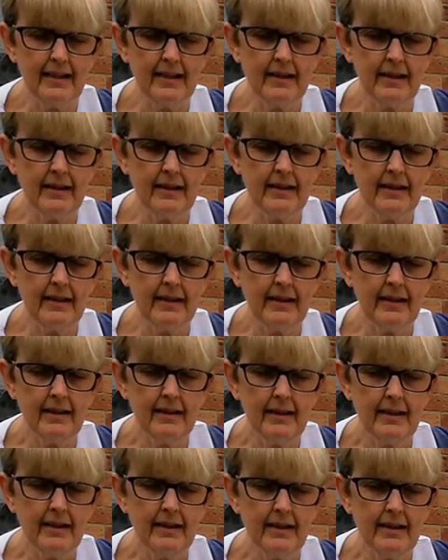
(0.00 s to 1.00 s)

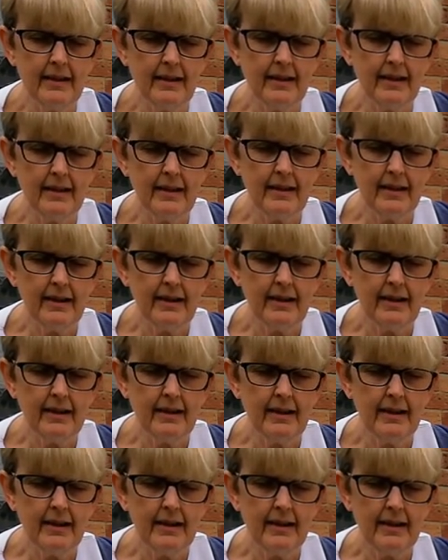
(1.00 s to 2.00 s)

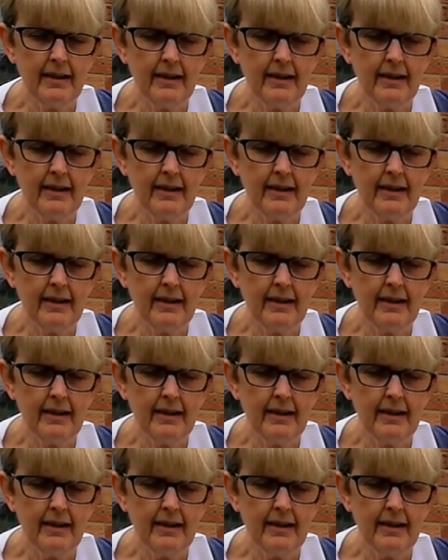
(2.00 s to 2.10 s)
(no one is talking)